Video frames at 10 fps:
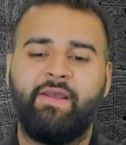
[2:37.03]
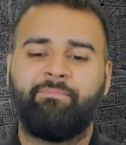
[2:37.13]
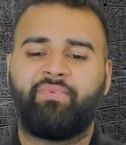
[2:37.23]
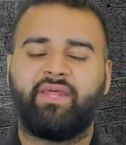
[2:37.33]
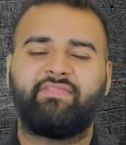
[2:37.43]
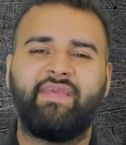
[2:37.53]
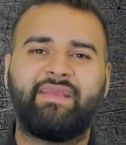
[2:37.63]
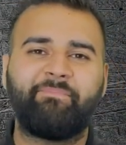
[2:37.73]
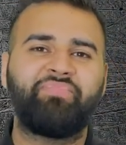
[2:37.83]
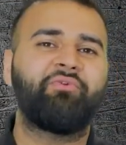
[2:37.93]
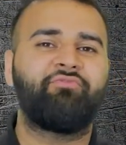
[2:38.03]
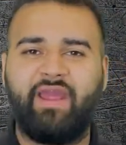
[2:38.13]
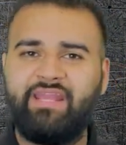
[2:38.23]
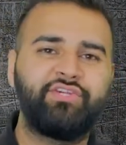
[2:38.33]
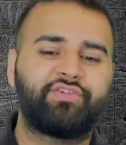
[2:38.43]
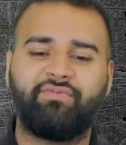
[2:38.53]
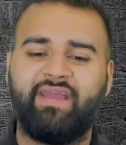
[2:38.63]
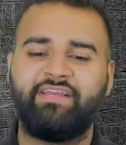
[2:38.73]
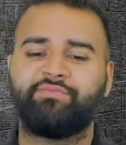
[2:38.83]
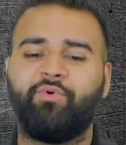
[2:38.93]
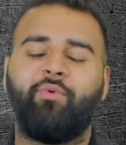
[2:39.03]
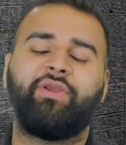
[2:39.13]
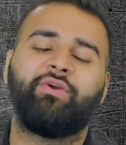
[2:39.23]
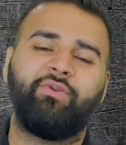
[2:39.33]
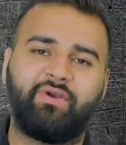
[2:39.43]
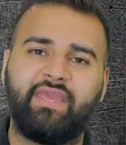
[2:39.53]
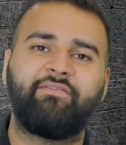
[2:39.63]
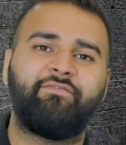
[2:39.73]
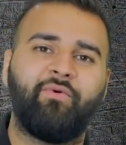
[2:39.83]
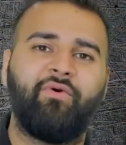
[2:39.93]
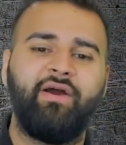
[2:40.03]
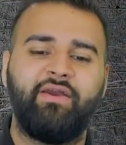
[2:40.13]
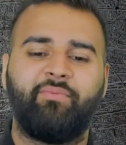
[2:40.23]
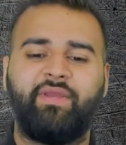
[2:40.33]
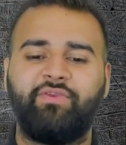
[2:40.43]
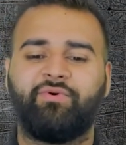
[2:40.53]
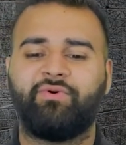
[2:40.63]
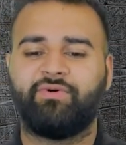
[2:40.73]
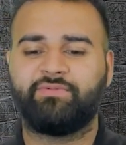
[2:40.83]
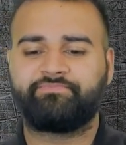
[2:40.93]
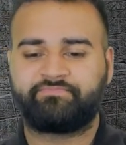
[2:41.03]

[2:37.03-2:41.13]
But I think range threat is more what you're looking for when you're